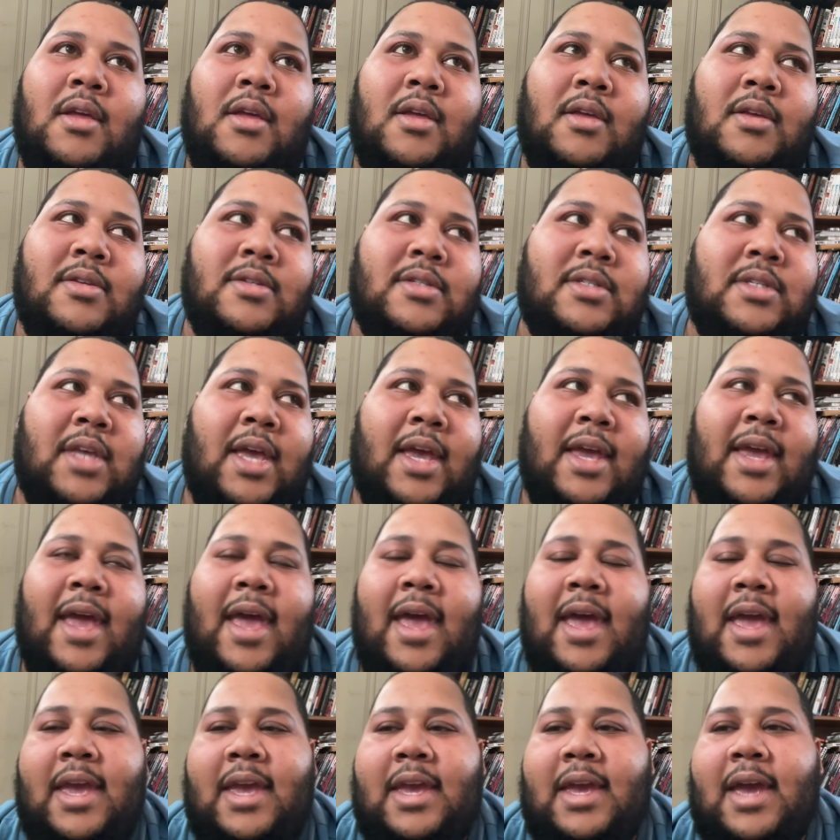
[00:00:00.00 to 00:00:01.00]
say,
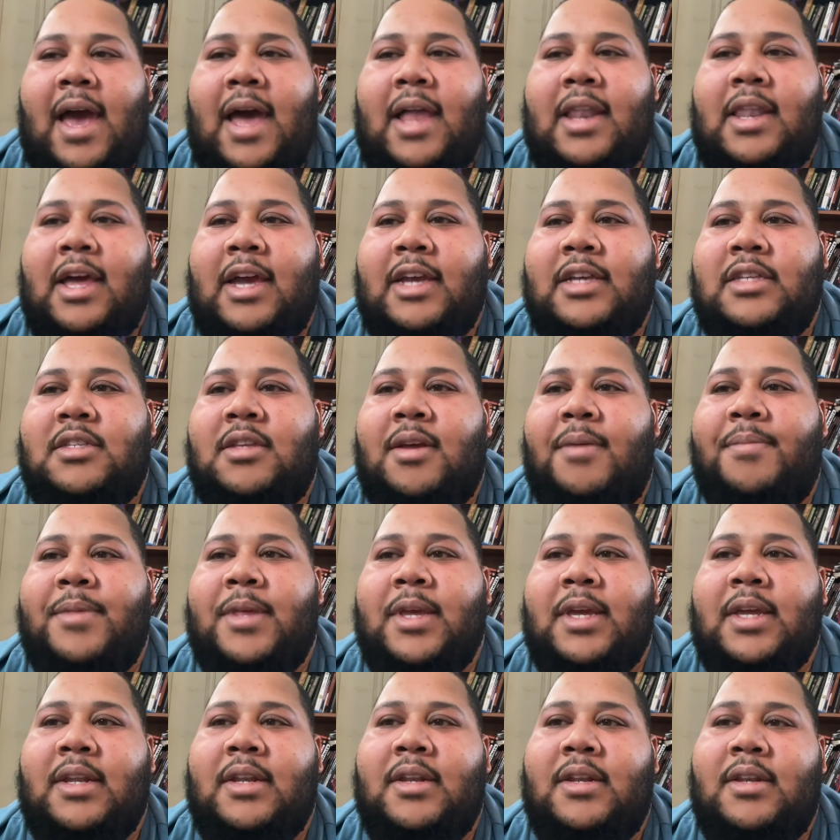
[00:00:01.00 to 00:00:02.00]
hey, I like
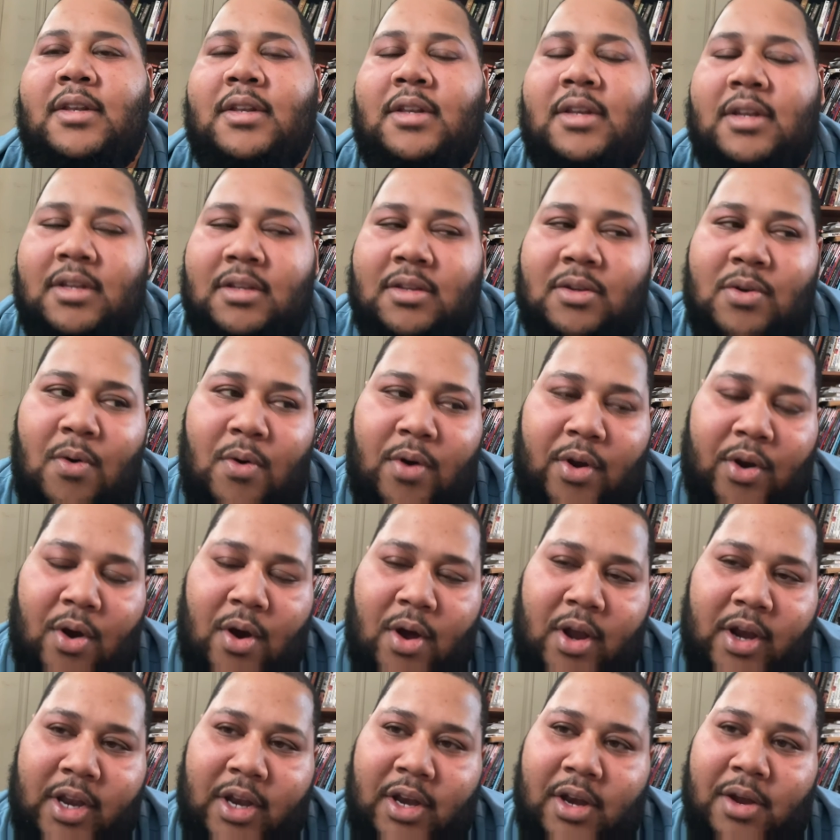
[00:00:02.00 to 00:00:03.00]
something that's going
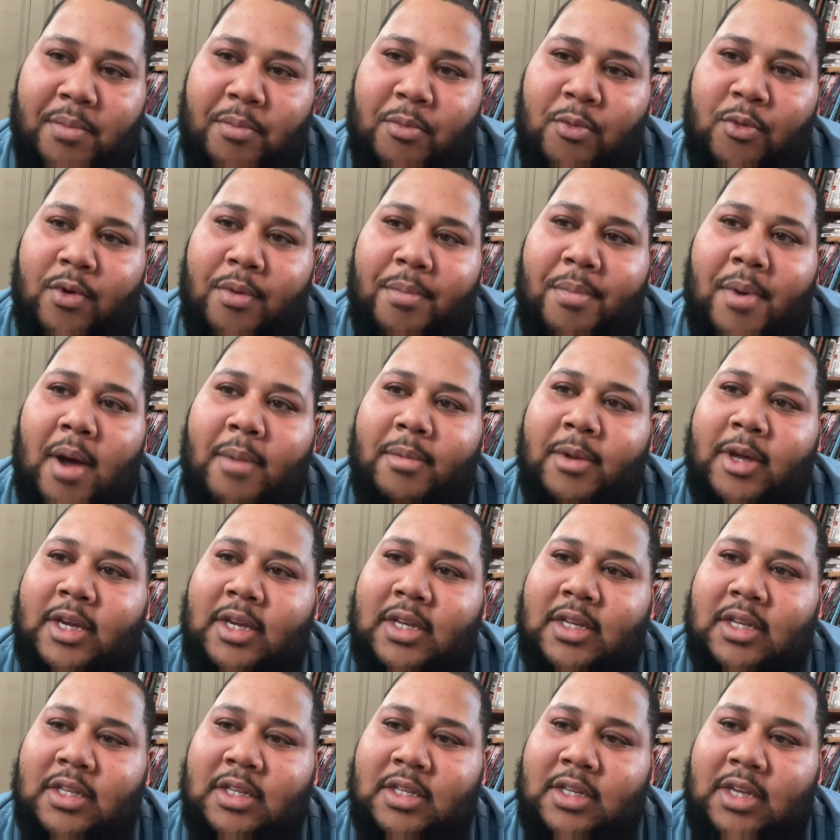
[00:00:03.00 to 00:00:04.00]
on in a
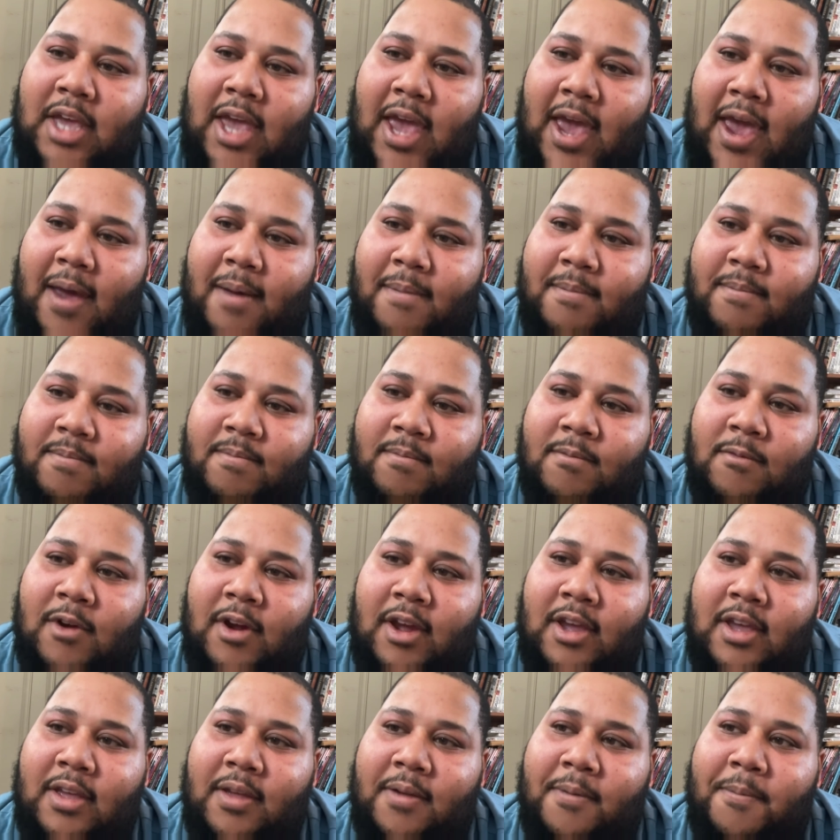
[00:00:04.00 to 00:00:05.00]
Republican camp,
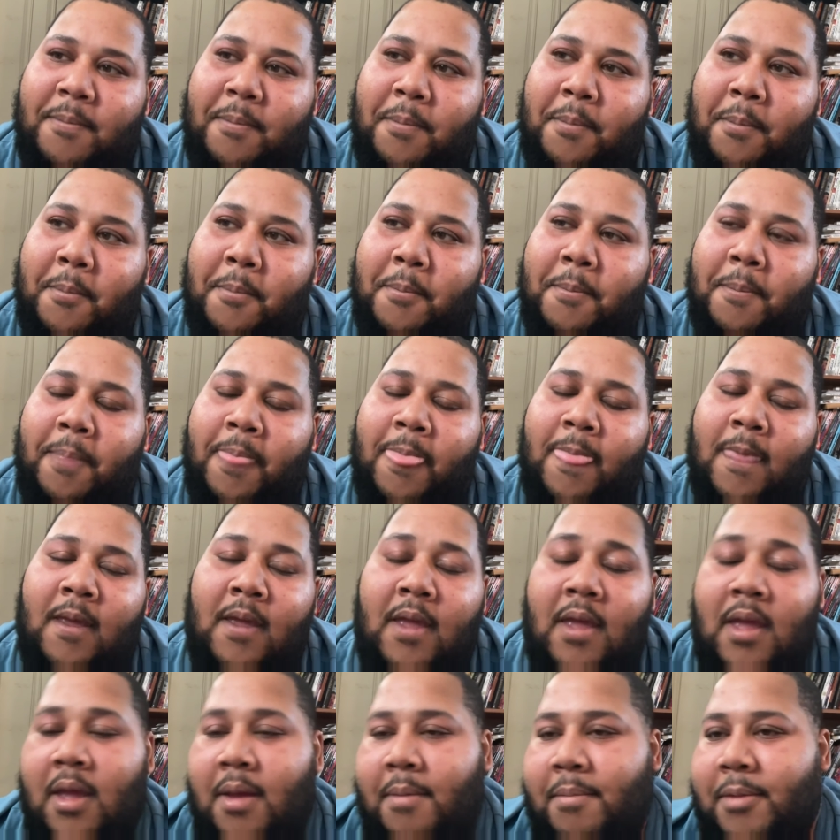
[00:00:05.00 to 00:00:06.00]
right?
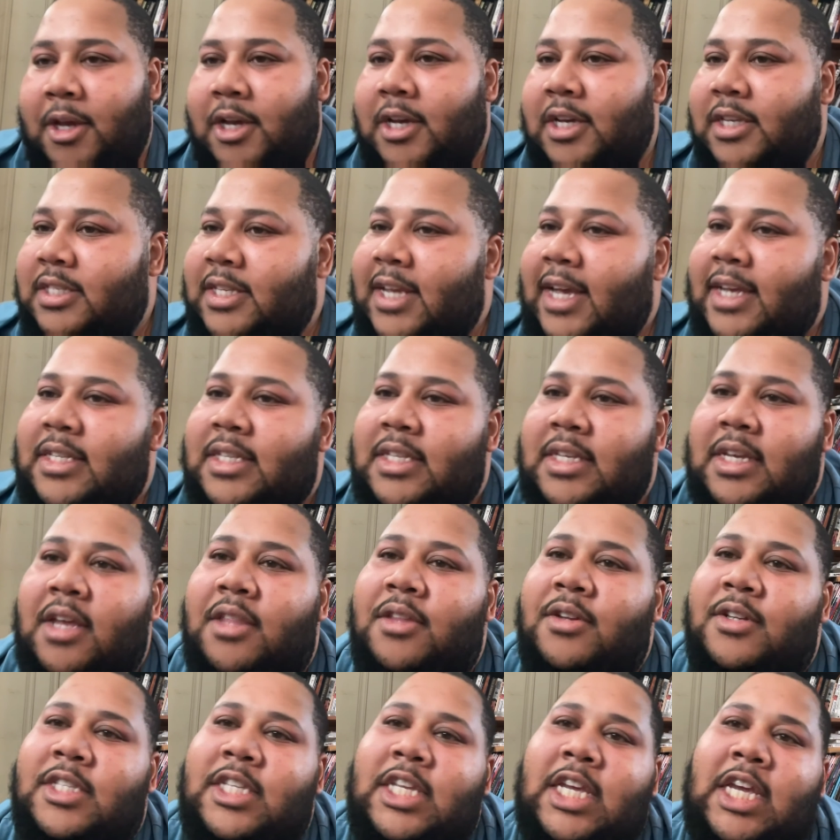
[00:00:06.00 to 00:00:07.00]
Because that's the
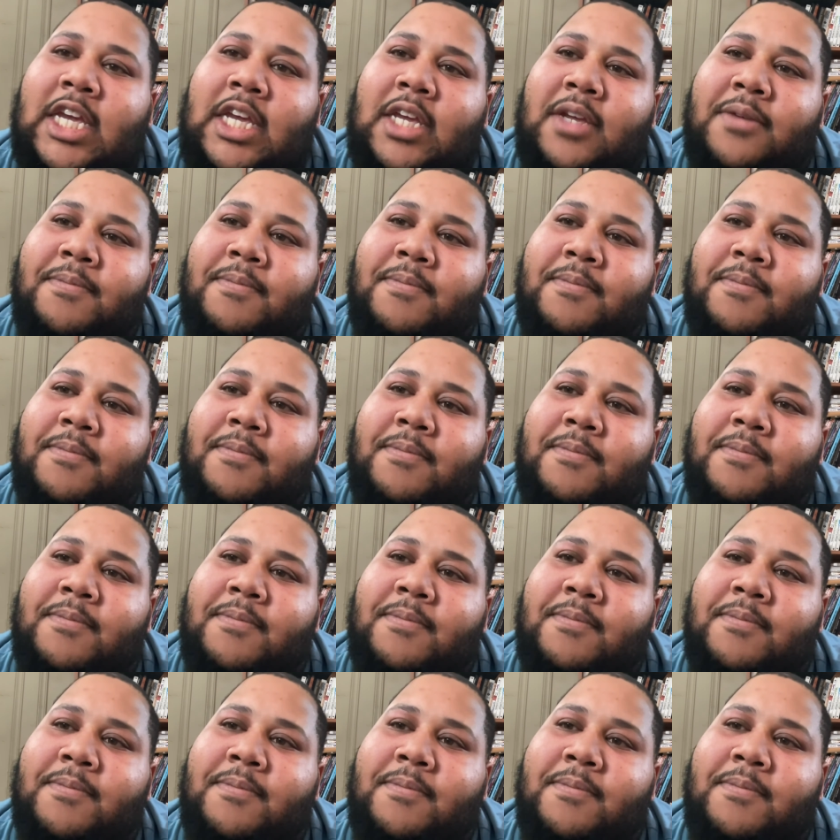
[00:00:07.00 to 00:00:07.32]
other team.